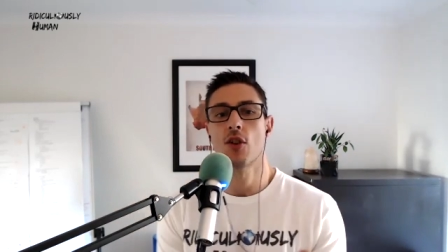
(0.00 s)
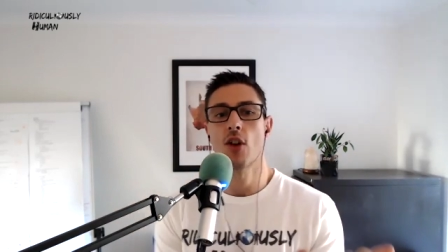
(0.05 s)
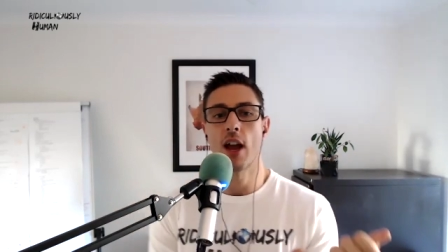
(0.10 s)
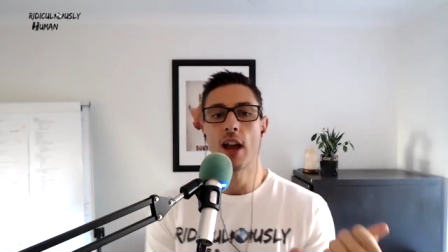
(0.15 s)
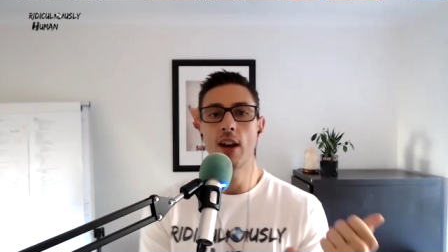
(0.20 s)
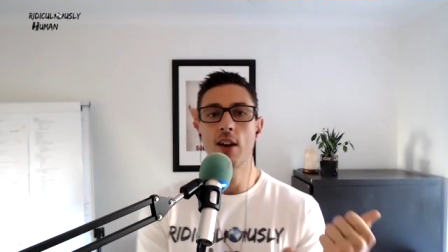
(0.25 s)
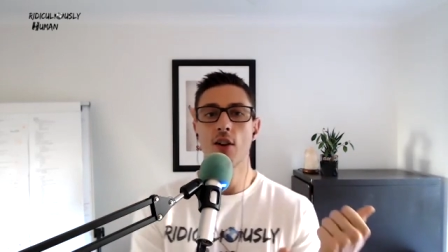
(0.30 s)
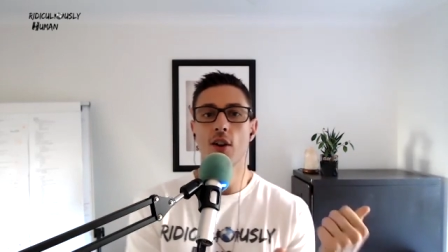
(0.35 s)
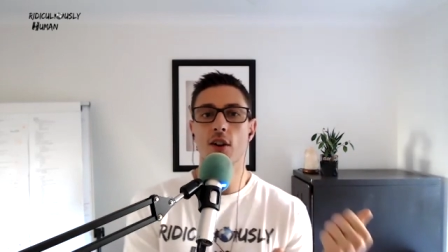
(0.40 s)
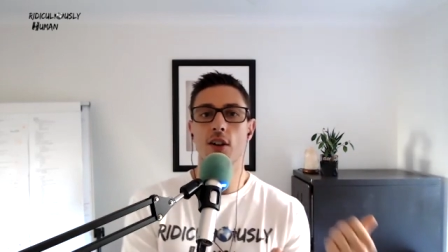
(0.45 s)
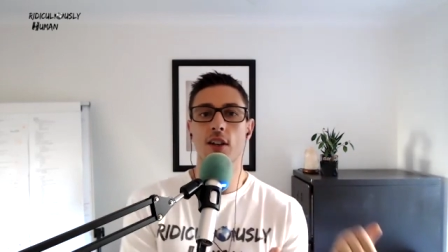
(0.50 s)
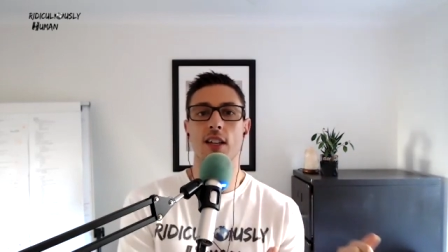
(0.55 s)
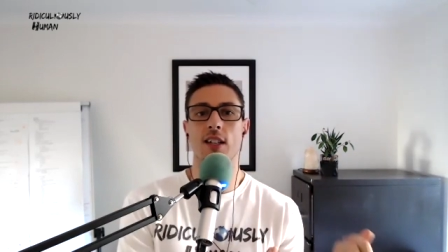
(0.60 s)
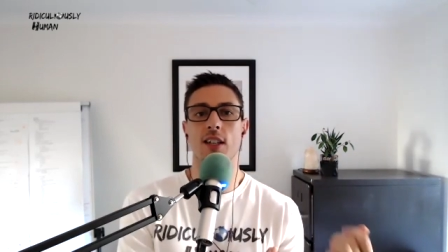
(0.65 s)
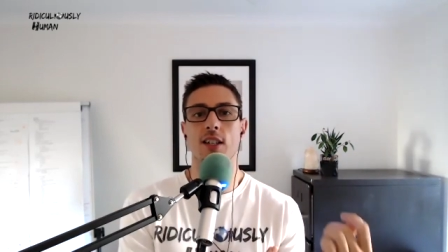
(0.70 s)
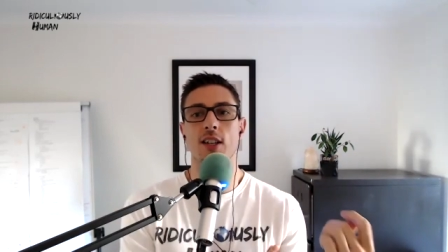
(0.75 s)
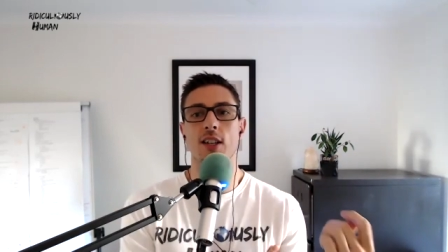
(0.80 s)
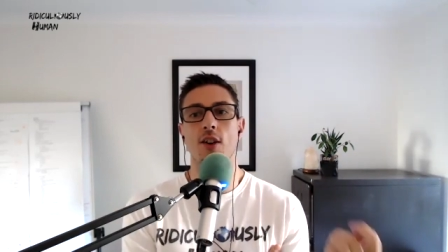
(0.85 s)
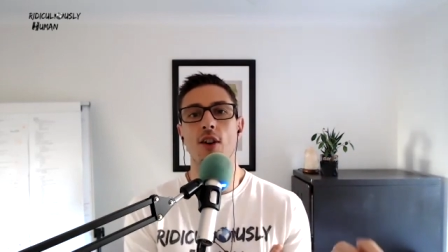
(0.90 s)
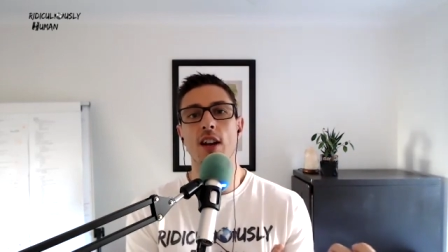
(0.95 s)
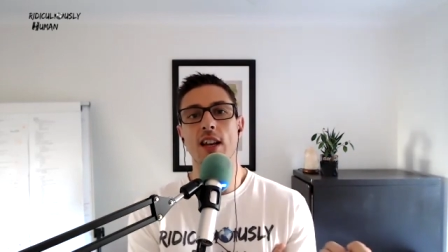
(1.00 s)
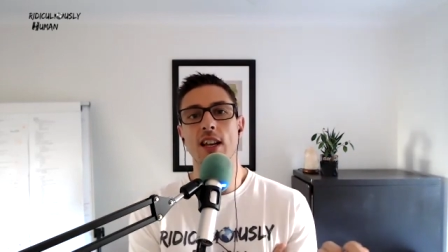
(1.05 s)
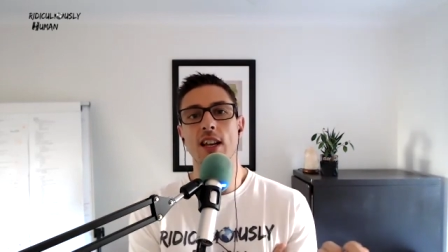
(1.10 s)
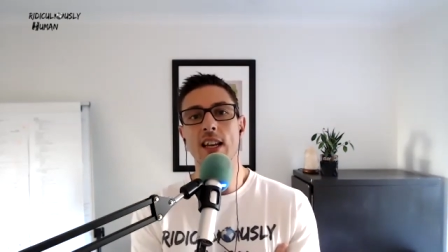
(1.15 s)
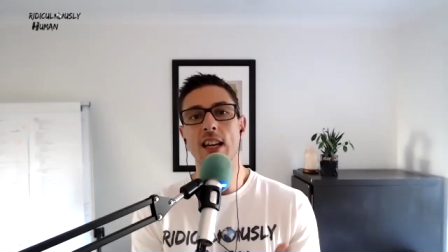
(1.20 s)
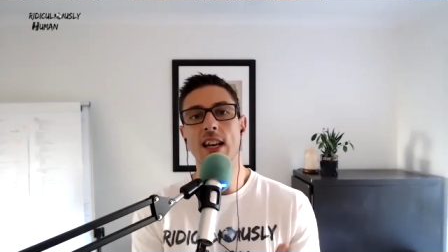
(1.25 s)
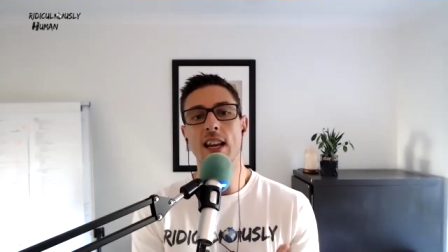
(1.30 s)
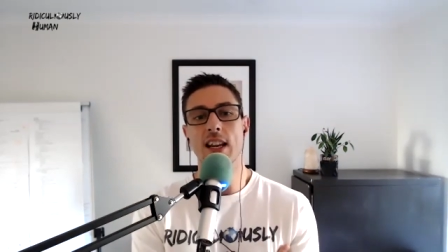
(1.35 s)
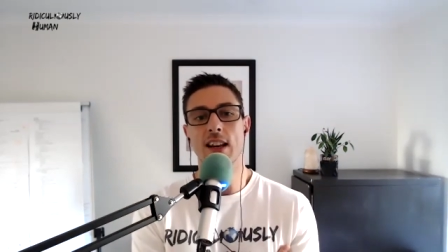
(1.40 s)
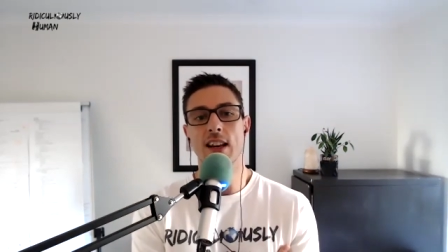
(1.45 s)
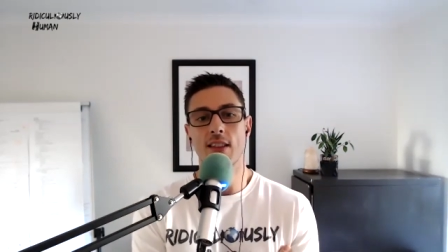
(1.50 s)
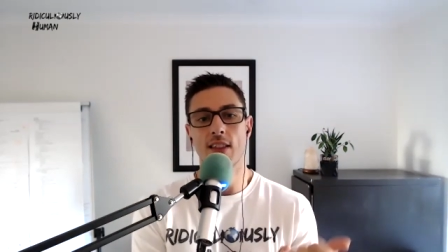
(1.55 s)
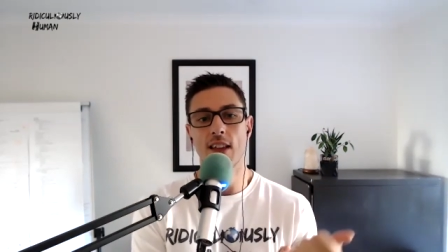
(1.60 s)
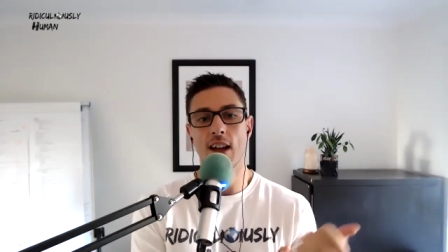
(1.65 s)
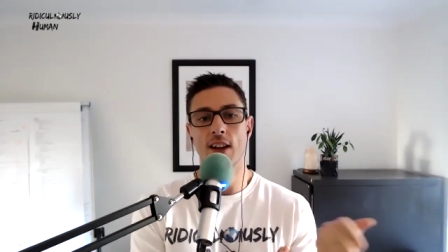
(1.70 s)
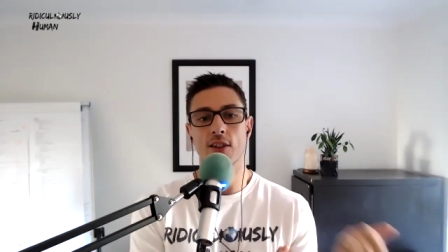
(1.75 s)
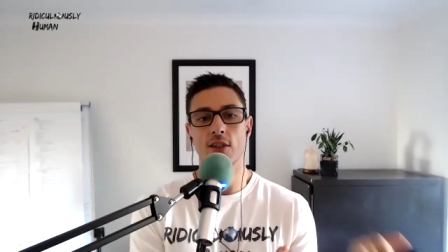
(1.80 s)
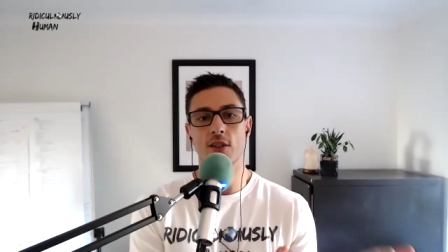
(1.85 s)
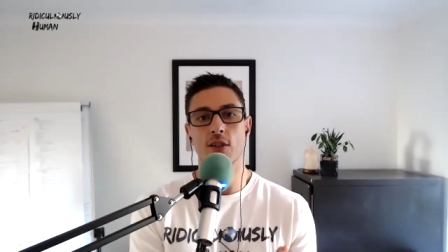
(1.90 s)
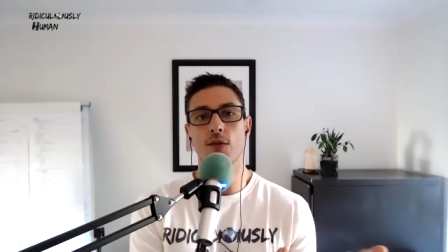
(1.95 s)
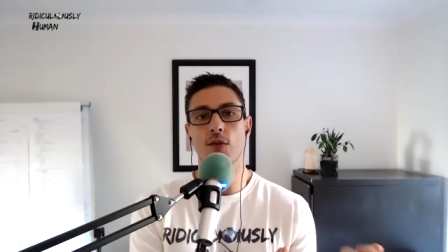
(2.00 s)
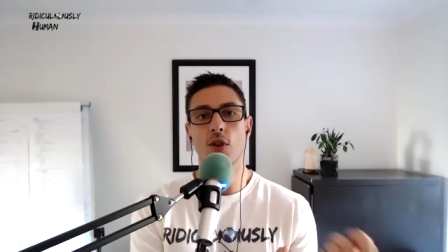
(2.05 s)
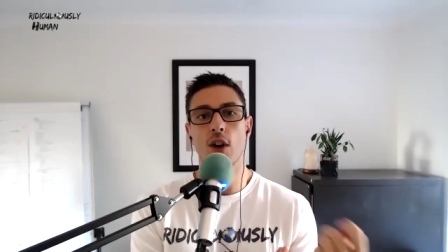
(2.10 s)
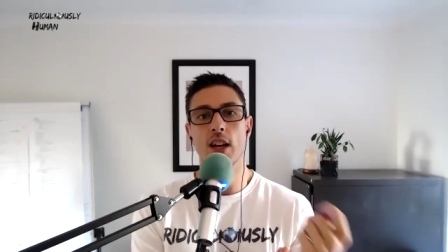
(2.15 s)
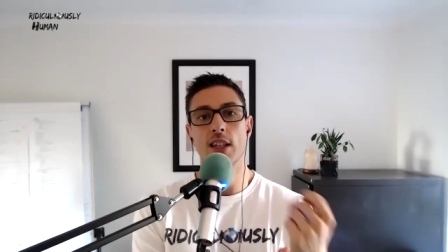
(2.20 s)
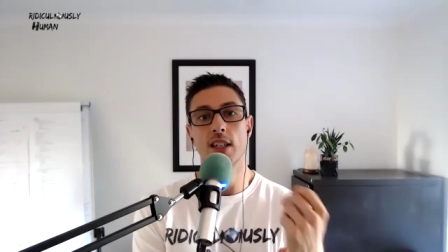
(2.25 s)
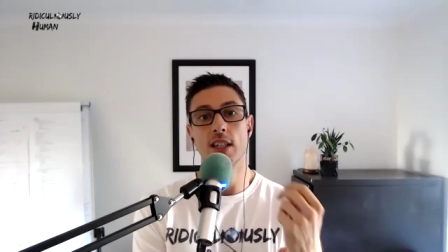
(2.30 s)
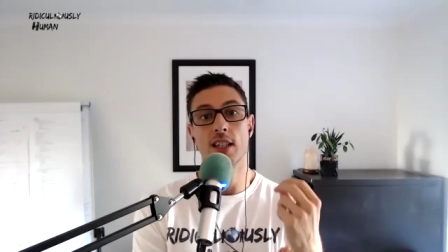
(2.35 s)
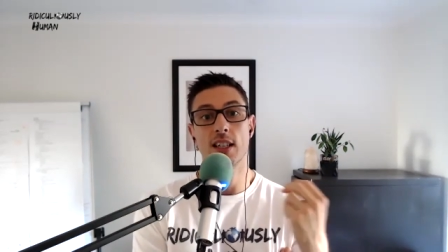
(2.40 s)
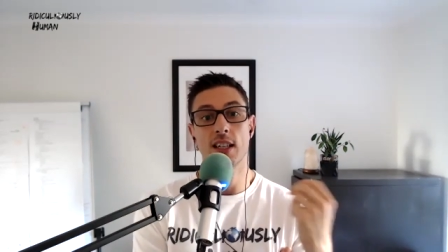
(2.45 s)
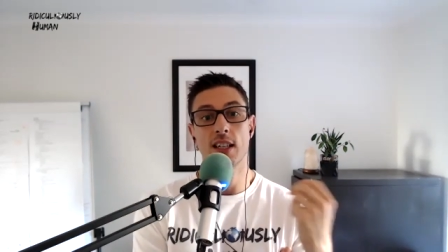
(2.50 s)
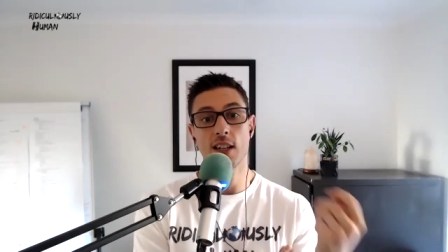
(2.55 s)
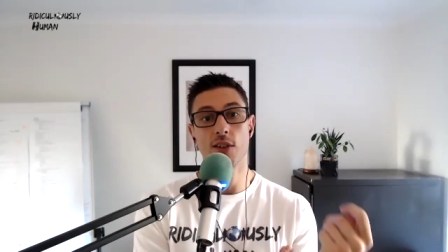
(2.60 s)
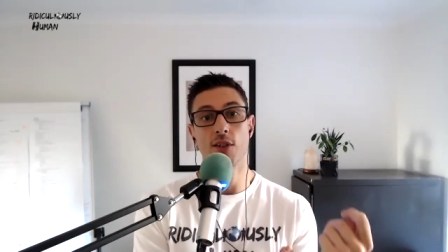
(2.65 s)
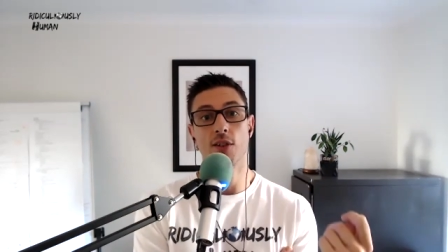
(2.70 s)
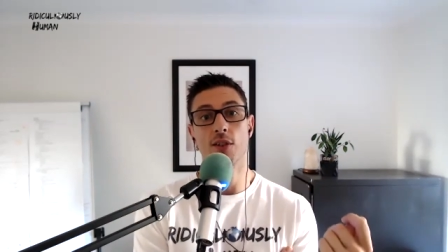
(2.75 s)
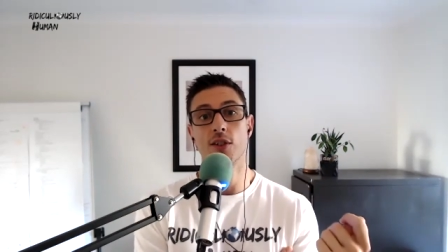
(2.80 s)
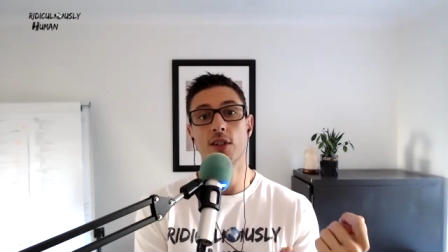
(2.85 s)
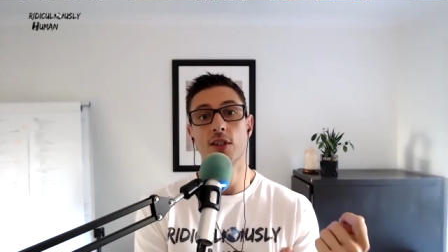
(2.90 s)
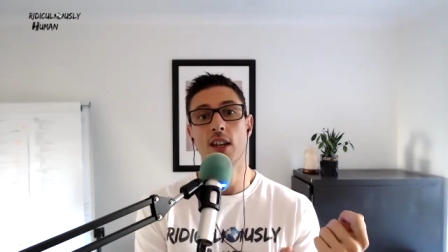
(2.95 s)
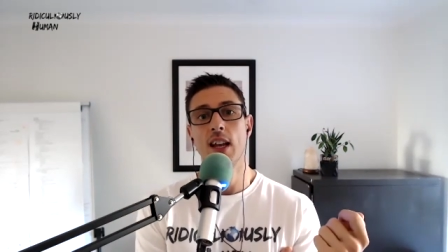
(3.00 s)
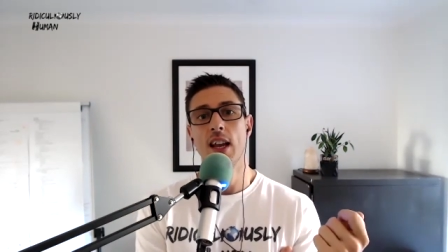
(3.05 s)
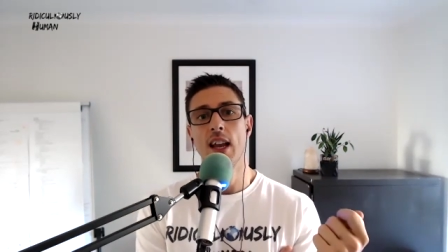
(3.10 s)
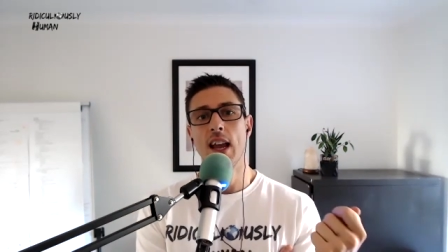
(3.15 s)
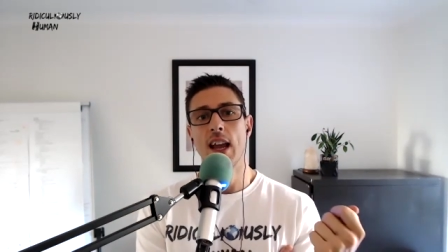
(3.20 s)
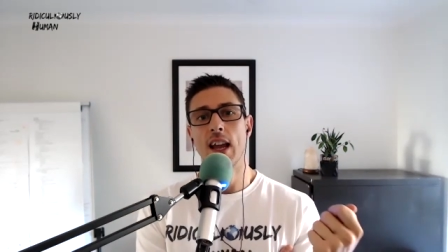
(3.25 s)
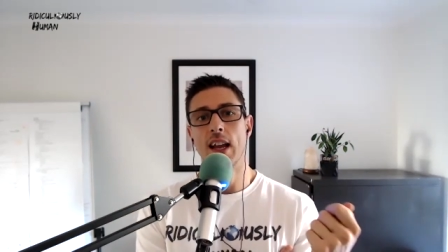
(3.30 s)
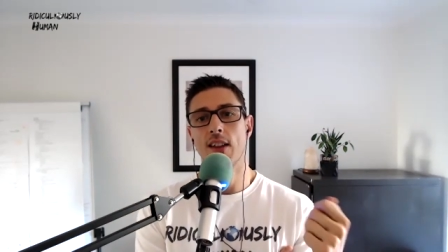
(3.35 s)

and not necessarily needing thousands of crazy skills. And I